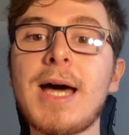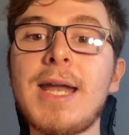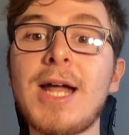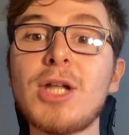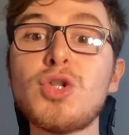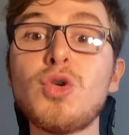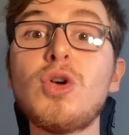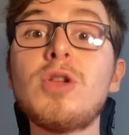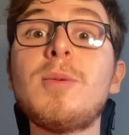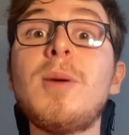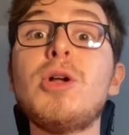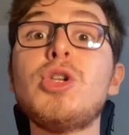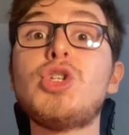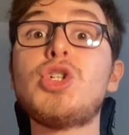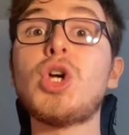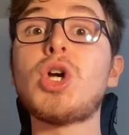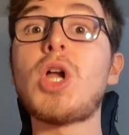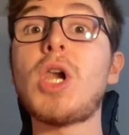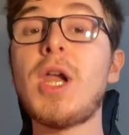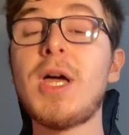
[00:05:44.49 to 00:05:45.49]
and I talked about
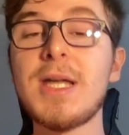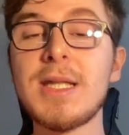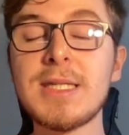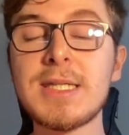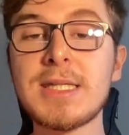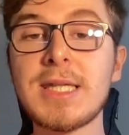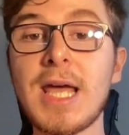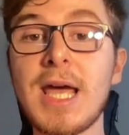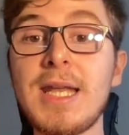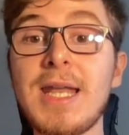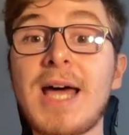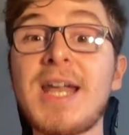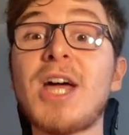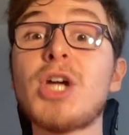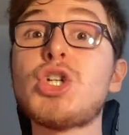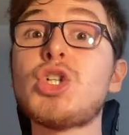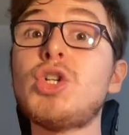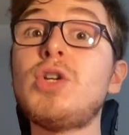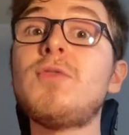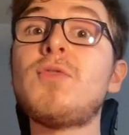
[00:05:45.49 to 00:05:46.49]
Jukla instead, and I
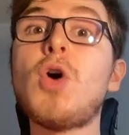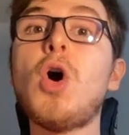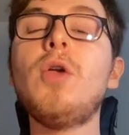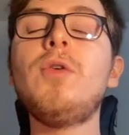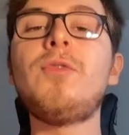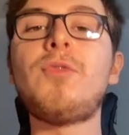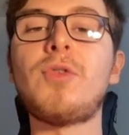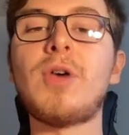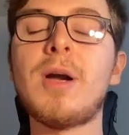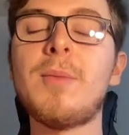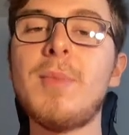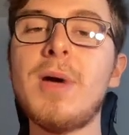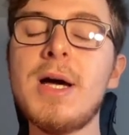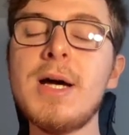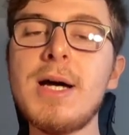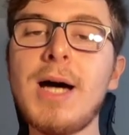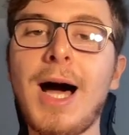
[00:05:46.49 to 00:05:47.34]
should have gone for him.